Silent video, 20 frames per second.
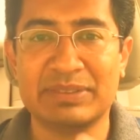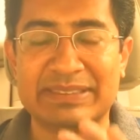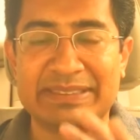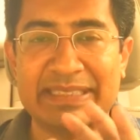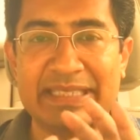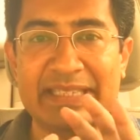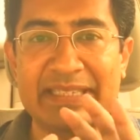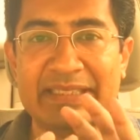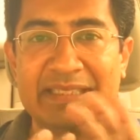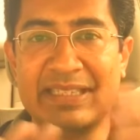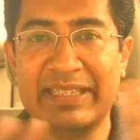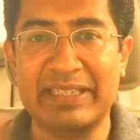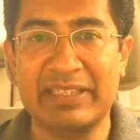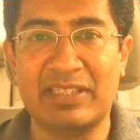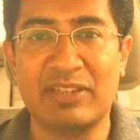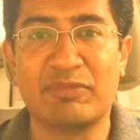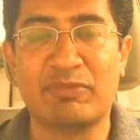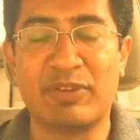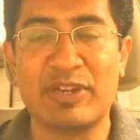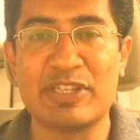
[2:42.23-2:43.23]
seeing the
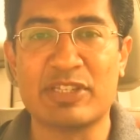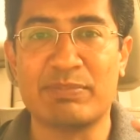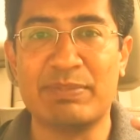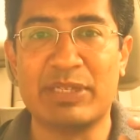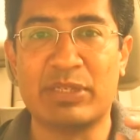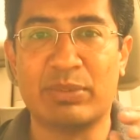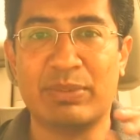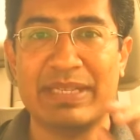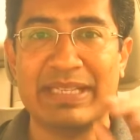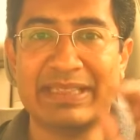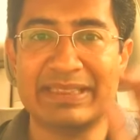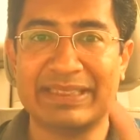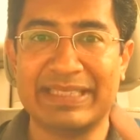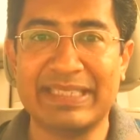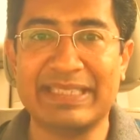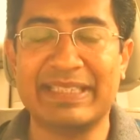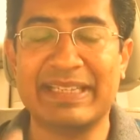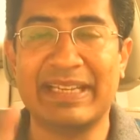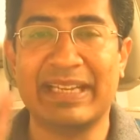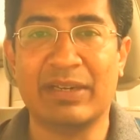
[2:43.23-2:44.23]
difference between
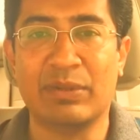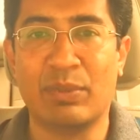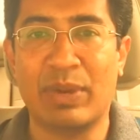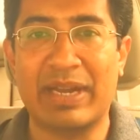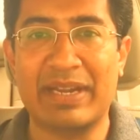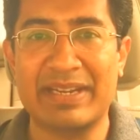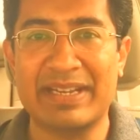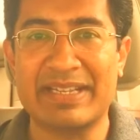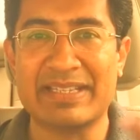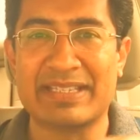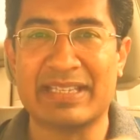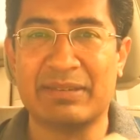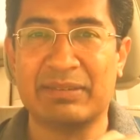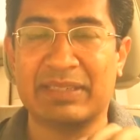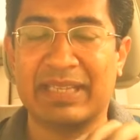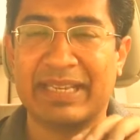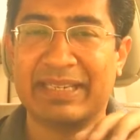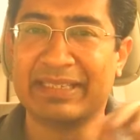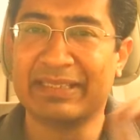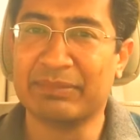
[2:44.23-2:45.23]
thinking and awareness,
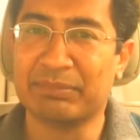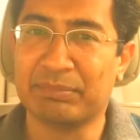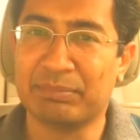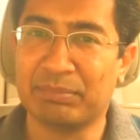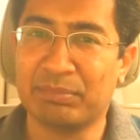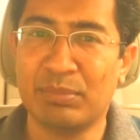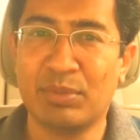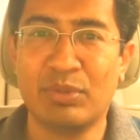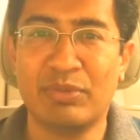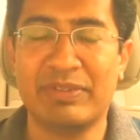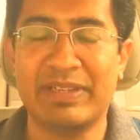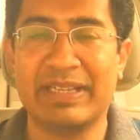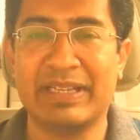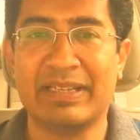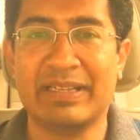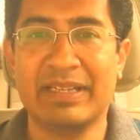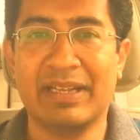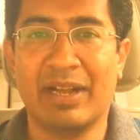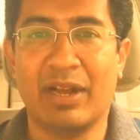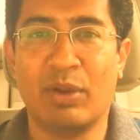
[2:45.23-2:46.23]
and
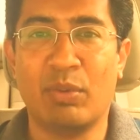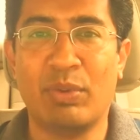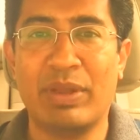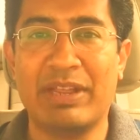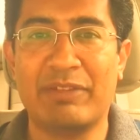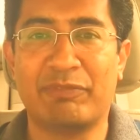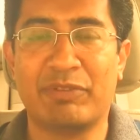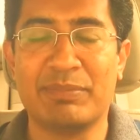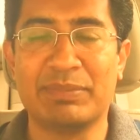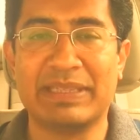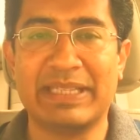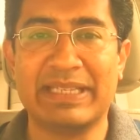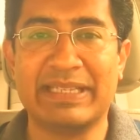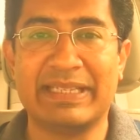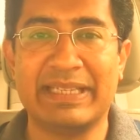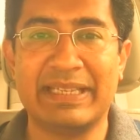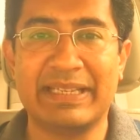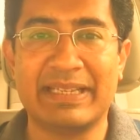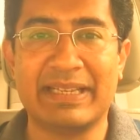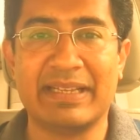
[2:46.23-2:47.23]
moving away from
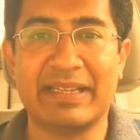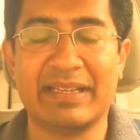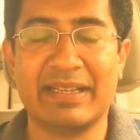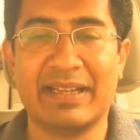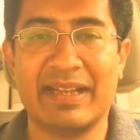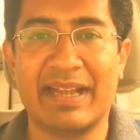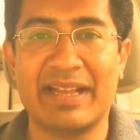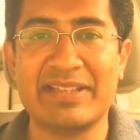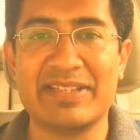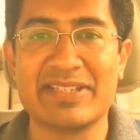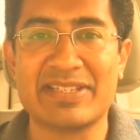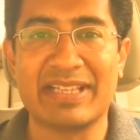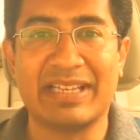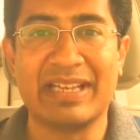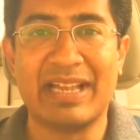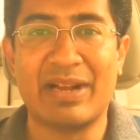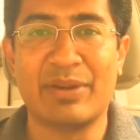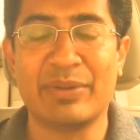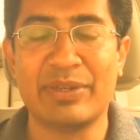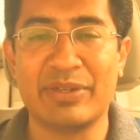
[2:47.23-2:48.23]
thinking and just
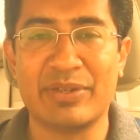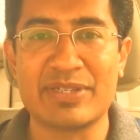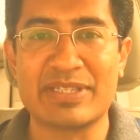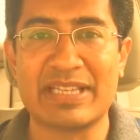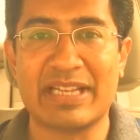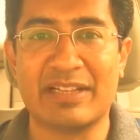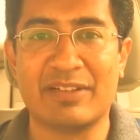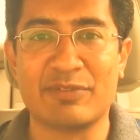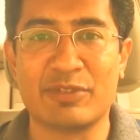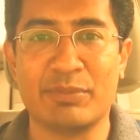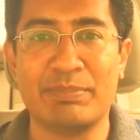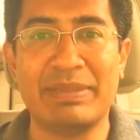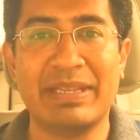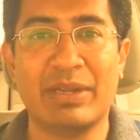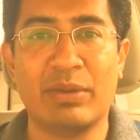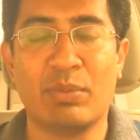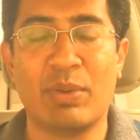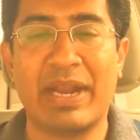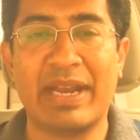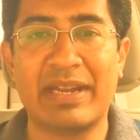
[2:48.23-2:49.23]
allowing yourself to be
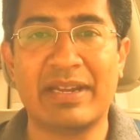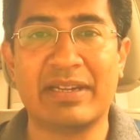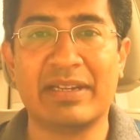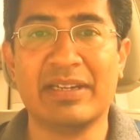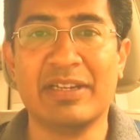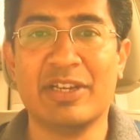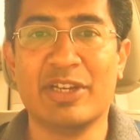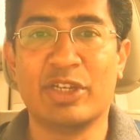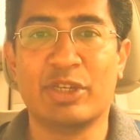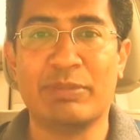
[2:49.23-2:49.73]
aware,